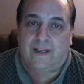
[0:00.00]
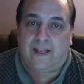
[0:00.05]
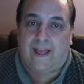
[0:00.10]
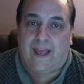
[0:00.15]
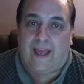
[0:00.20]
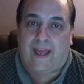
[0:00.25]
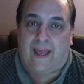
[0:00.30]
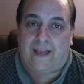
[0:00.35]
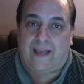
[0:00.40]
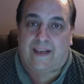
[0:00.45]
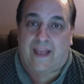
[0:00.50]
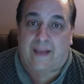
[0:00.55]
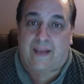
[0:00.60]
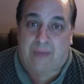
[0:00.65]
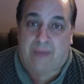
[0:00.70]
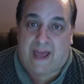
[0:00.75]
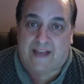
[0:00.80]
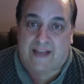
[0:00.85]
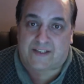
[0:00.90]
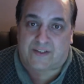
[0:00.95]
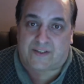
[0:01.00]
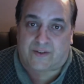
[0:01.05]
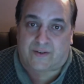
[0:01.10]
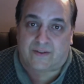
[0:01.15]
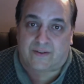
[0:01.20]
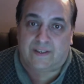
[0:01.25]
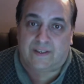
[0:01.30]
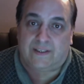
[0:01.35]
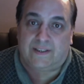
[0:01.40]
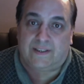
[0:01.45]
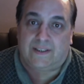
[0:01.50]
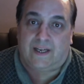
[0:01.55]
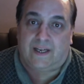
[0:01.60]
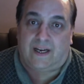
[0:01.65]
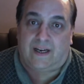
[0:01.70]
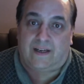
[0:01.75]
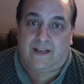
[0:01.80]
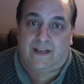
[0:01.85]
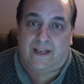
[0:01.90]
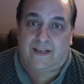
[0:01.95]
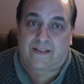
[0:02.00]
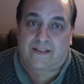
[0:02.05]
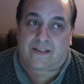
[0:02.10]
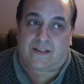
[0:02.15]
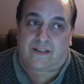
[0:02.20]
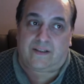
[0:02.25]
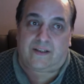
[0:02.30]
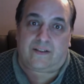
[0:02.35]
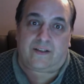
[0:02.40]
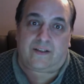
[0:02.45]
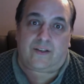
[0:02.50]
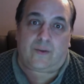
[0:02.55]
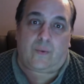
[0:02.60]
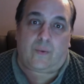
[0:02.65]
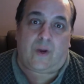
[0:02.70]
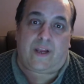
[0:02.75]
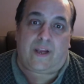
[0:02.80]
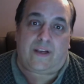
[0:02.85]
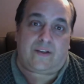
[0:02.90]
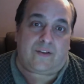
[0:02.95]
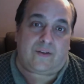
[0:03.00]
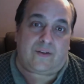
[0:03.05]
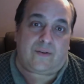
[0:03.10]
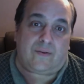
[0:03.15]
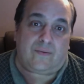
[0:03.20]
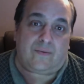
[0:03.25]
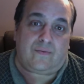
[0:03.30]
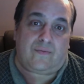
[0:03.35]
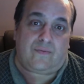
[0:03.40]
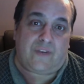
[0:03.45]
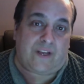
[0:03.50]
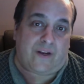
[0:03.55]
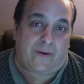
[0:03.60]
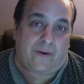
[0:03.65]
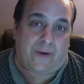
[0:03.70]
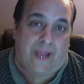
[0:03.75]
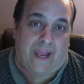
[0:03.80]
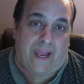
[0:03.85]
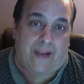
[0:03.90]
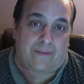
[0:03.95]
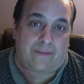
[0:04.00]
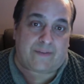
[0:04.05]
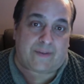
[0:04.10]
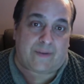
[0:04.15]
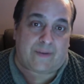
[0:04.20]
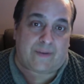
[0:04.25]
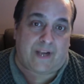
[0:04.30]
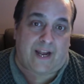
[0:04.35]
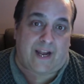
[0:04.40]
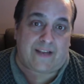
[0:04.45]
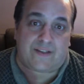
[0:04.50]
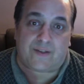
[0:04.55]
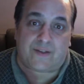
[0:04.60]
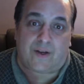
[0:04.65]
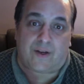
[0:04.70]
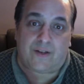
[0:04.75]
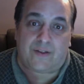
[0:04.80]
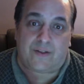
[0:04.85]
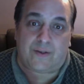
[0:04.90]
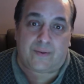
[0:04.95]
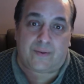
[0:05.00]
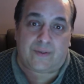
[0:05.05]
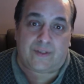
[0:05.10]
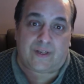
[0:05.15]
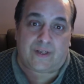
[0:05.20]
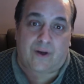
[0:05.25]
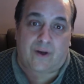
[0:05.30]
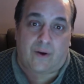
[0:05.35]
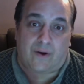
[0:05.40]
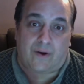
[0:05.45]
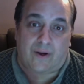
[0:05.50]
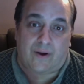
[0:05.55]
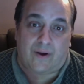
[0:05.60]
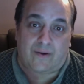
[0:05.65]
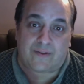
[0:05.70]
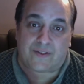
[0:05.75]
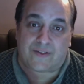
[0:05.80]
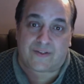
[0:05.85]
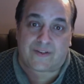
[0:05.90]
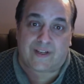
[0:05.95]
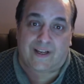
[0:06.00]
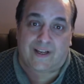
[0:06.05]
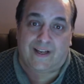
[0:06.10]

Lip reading: and master. It is clearly the way to do video games. I mean, I started doing the Coconos